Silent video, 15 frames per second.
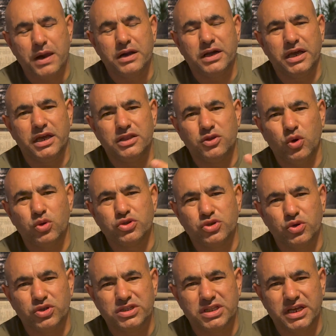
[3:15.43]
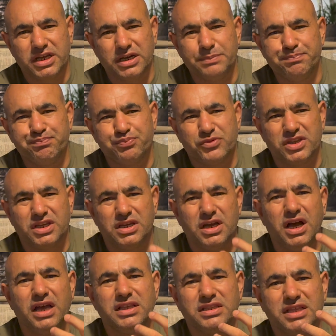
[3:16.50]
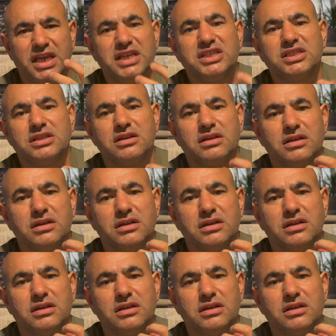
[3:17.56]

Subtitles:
and also it's like I taste